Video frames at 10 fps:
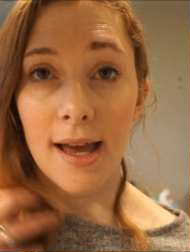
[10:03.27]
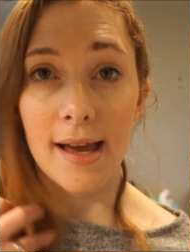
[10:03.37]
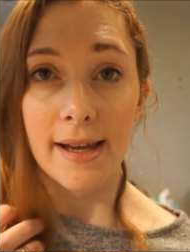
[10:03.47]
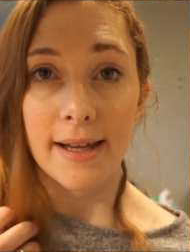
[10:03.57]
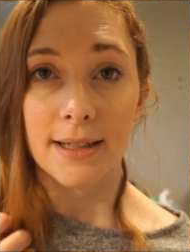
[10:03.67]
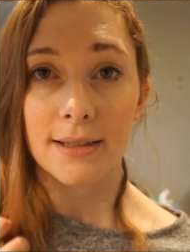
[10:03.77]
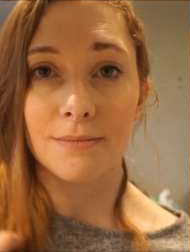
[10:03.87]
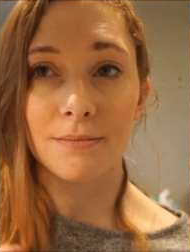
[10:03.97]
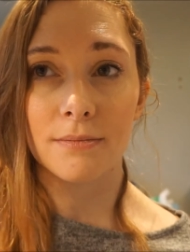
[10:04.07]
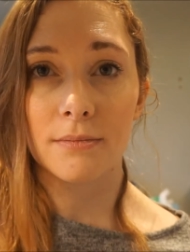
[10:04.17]

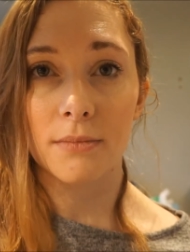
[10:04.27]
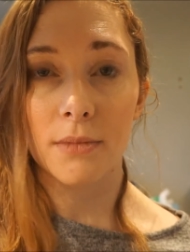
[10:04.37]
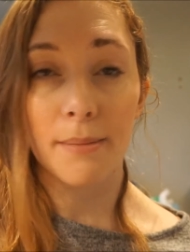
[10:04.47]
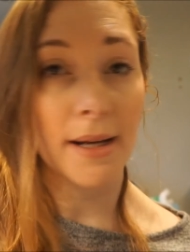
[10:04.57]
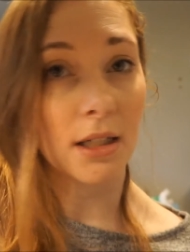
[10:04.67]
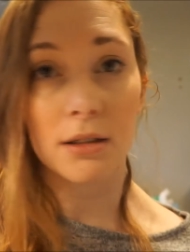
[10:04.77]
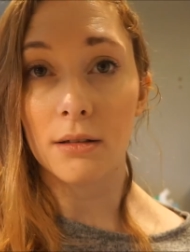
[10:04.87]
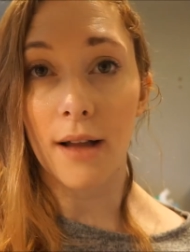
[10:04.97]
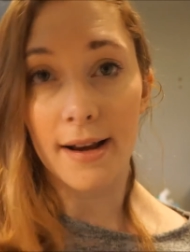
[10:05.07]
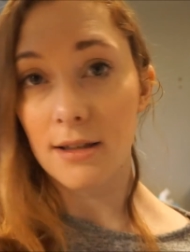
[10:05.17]
a medical
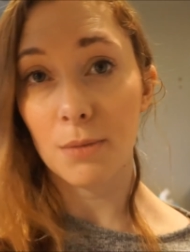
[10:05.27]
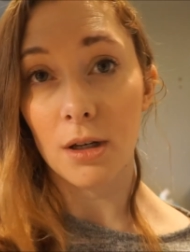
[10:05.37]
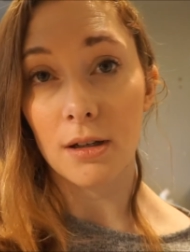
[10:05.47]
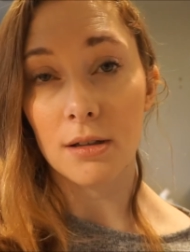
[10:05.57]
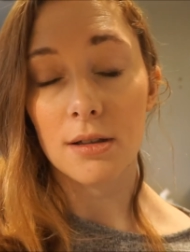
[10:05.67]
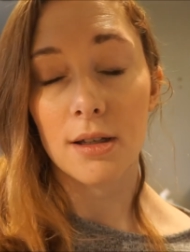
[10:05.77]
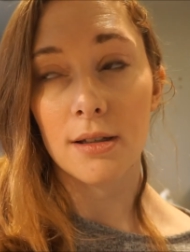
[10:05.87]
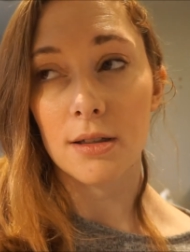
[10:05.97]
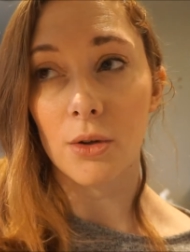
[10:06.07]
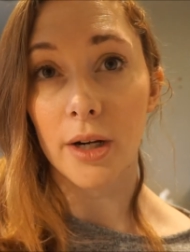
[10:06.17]
expert,
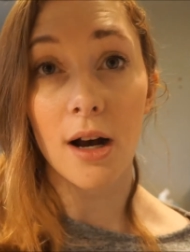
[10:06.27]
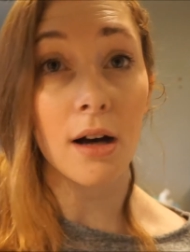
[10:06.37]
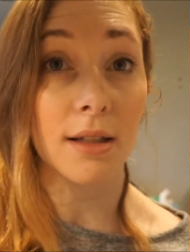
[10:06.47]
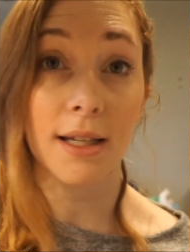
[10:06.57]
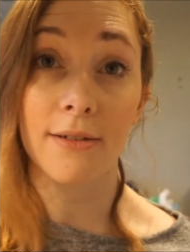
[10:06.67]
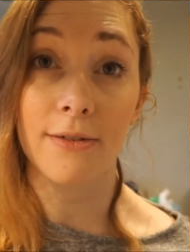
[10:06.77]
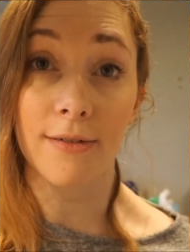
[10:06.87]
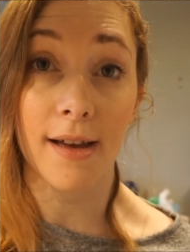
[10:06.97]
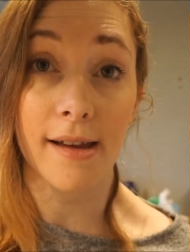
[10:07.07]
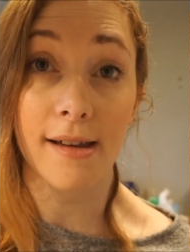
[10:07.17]
so I can't give
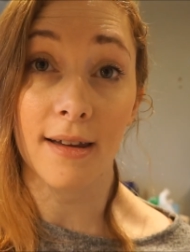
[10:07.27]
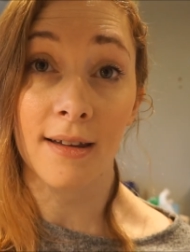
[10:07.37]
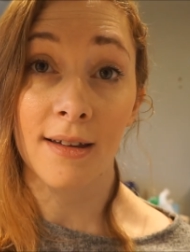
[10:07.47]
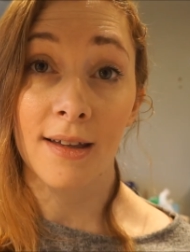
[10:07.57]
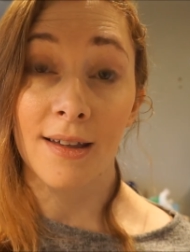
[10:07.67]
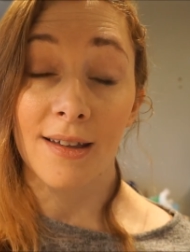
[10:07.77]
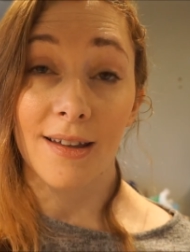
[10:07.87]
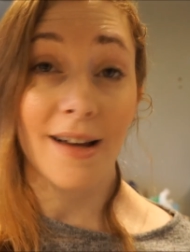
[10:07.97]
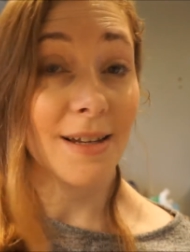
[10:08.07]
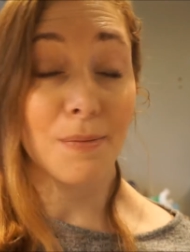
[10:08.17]
an
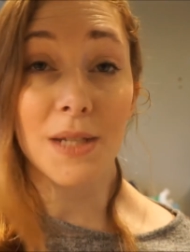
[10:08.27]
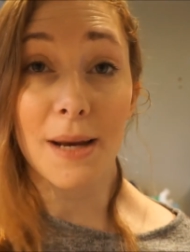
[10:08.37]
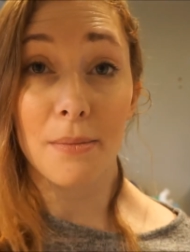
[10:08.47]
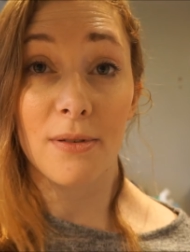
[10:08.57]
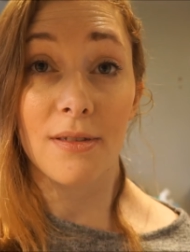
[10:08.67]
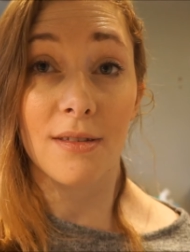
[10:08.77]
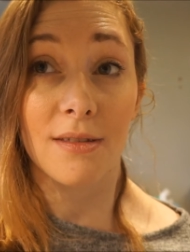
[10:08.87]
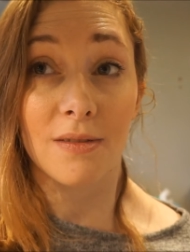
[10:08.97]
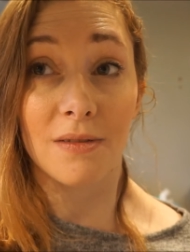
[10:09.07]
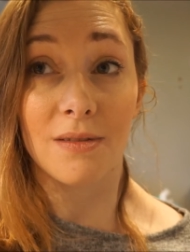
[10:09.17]
in-depth
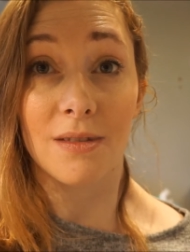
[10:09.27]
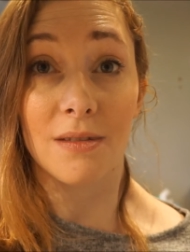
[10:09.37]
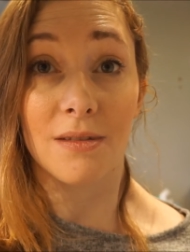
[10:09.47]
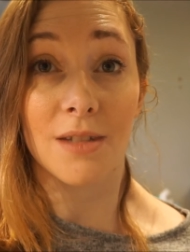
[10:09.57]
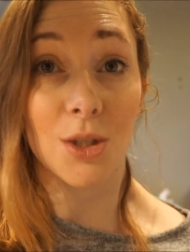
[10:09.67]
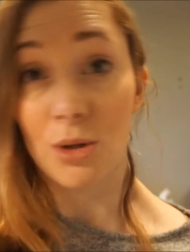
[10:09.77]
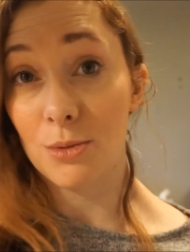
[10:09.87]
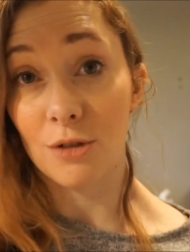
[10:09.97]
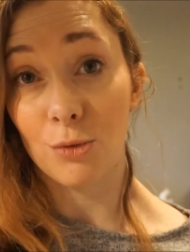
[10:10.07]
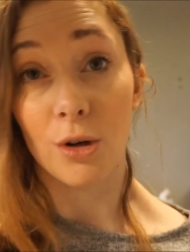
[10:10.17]

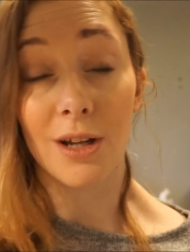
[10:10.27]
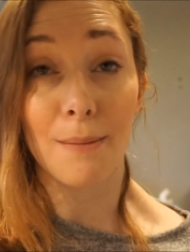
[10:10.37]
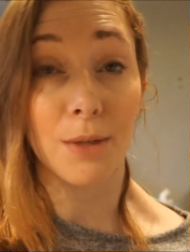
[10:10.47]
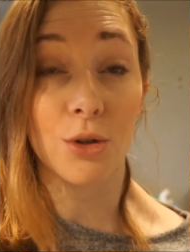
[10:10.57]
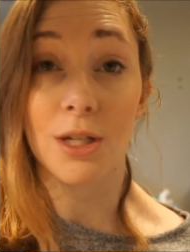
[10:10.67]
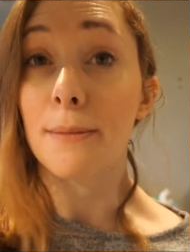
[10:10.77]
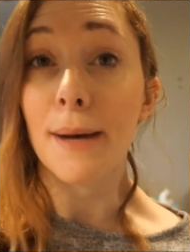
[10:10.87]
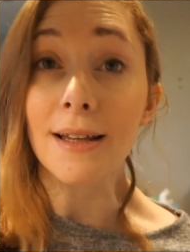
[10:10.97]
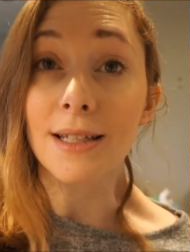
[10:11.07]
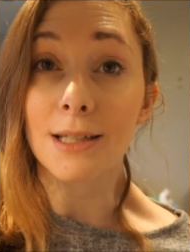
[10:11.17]
description of what an amniotic
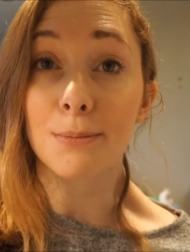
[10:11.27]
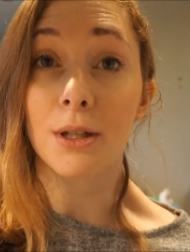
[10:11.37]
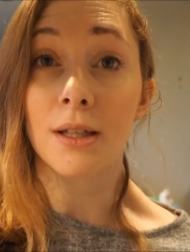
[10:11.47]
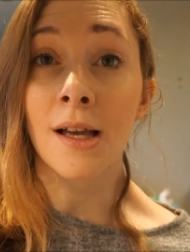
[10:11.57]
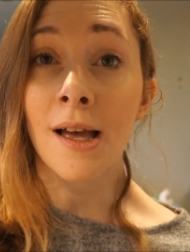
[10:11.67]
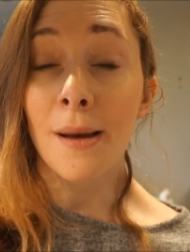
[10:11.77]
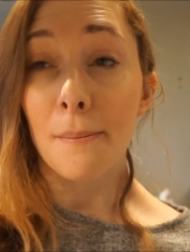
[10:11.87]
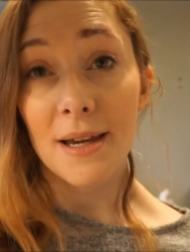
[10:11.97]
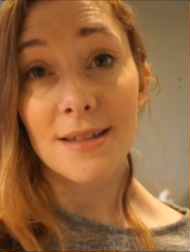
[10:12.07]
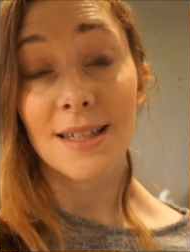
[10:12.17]
band is, but
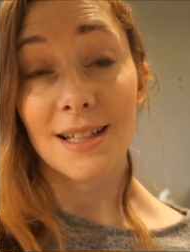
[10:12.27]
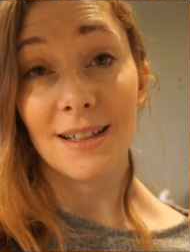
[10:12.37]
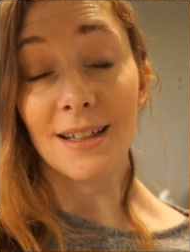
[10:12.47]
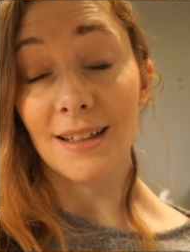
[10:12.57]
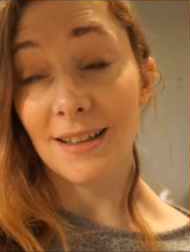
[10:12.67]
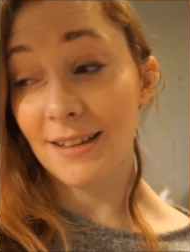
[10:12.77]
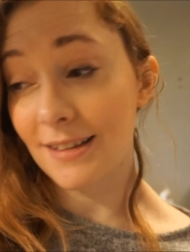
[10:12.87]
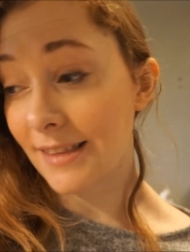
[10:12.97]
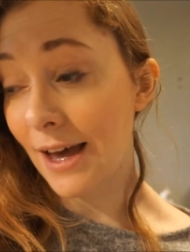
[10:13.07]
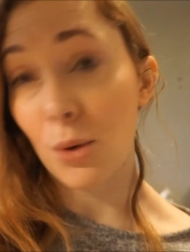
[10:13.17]
basically
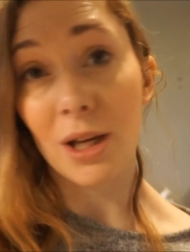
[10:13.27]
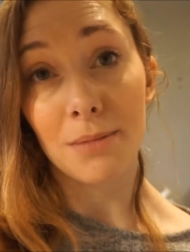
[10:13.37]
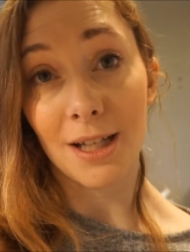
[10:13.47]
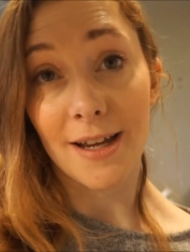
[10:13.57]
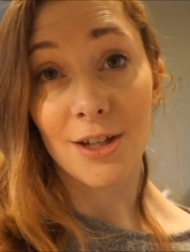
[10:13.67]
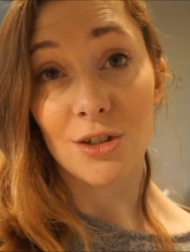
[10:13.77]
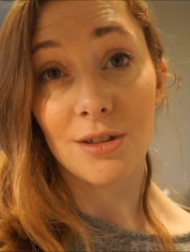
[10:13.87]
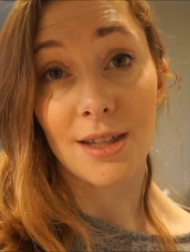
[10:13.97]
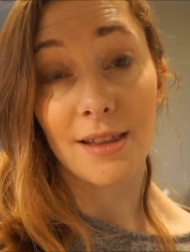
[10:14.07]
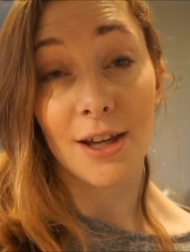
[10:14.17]
there were
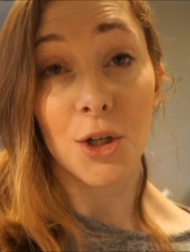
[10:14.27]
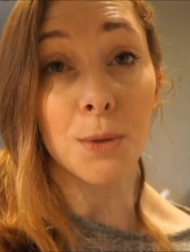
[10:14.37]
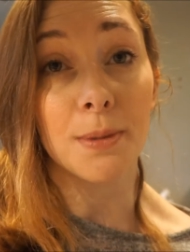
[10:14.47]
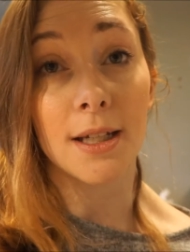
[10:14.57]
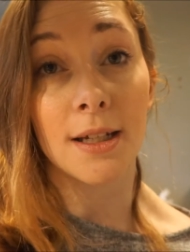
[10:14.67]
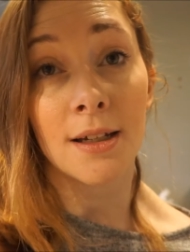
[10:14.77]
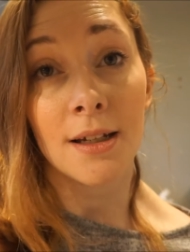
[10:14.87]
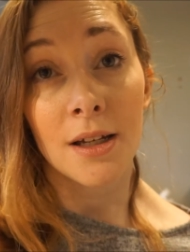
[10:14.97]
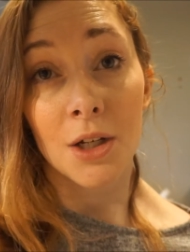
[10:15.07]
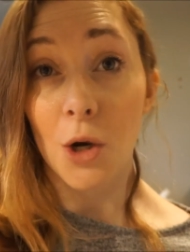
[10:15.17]
implications that there could be
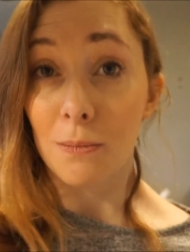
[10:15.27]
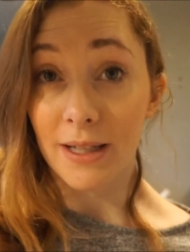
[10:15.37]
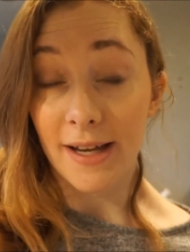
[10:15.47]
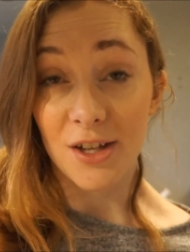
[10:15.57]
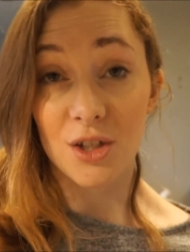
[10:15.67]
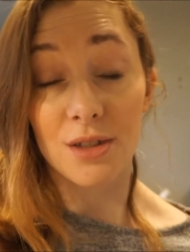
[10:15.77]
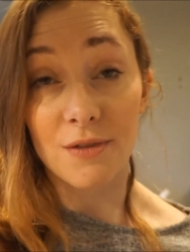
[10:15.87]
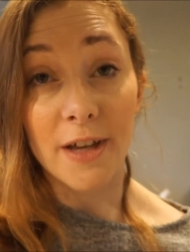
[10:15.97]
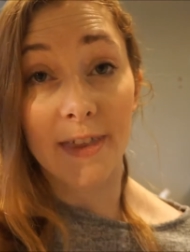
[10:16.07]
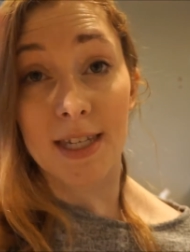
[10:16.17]
complications
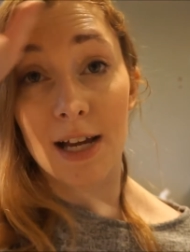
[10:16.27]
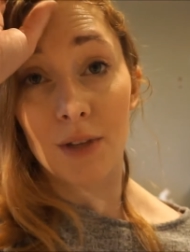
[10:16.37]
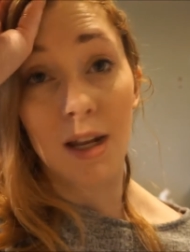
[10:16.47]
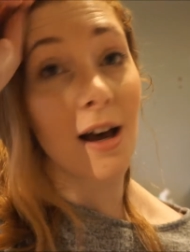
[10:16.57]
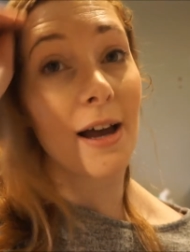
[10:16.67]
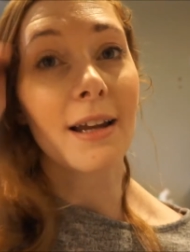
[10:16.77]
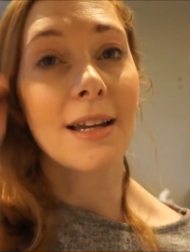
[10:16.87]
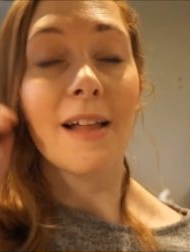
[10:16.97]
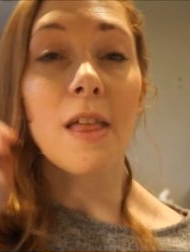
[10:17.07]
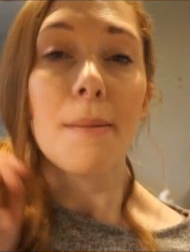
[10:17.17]
further down the line,
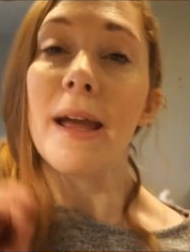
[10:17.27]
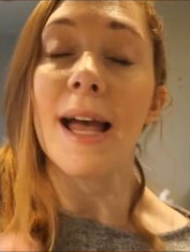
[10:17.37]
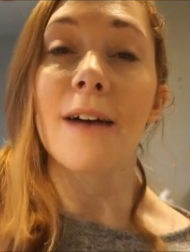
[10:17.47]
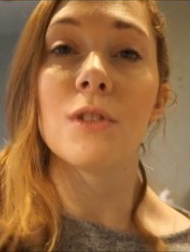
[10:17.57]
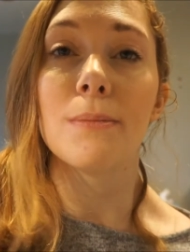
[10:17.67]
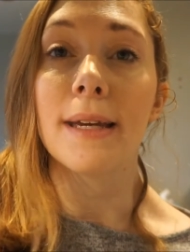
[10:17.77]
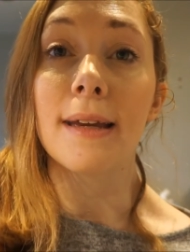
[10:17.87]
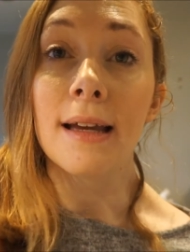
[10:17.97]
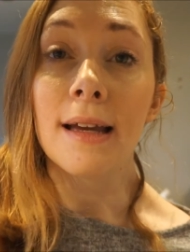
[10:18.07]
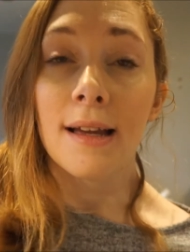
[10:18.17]
and there may have to be